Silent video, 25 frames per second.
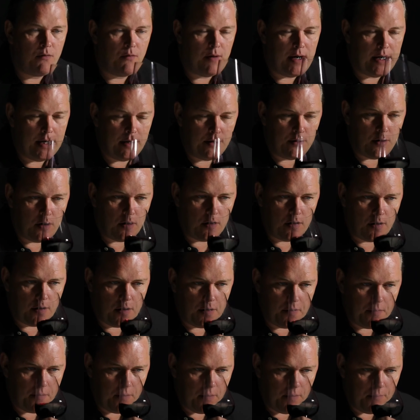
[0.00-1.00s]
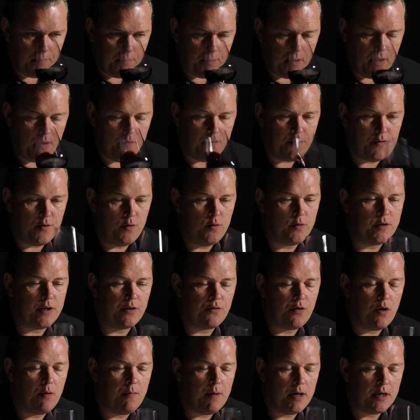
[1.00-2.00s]
red and dark fruit
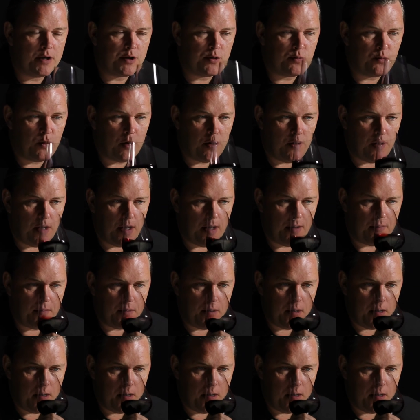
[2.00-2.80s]
aromas with uh,